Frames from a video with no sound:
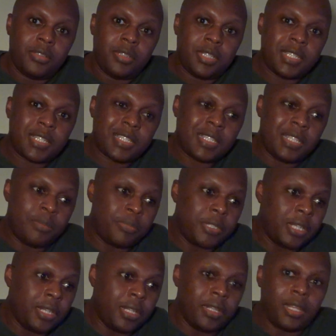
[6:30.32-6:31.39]

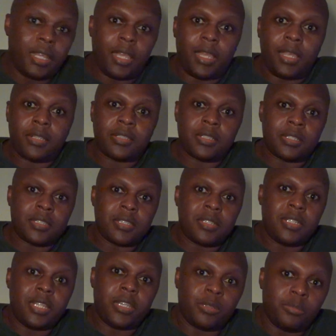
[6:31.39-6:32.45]
slipped in there to
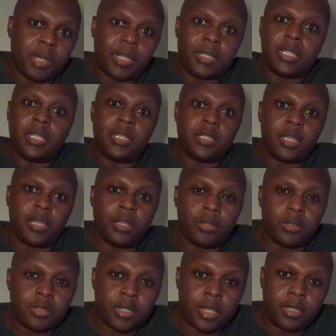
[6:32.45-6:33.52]
steal my
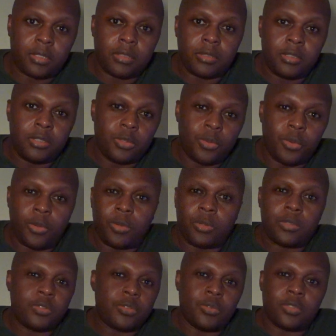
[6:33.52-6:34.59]
details and do all
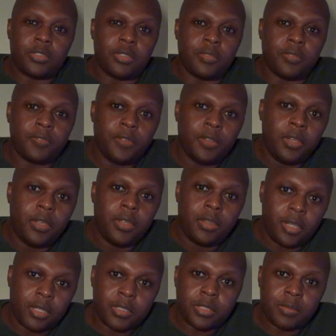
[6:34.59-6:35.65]
sorts of
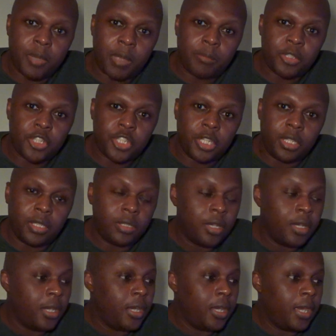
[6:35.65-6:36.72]
things to my machine.
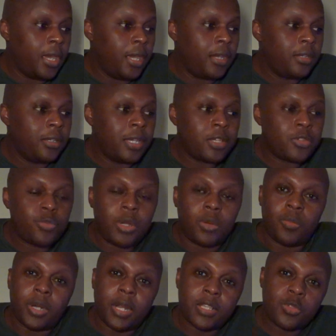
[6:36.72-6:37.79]
And guess
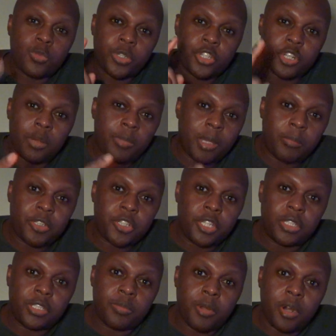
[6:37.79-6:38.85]
what? When I switch on my
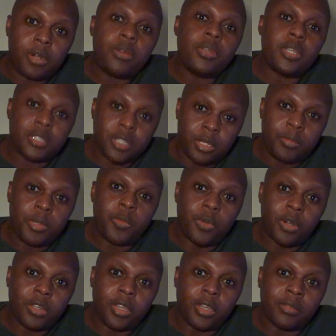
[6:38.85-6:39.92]
machine tomorrow, it's going to be
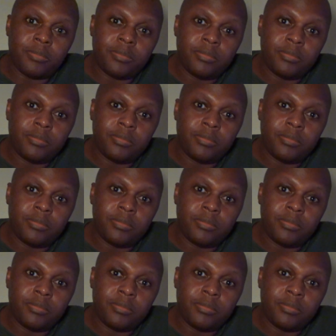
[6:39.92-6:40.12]
working.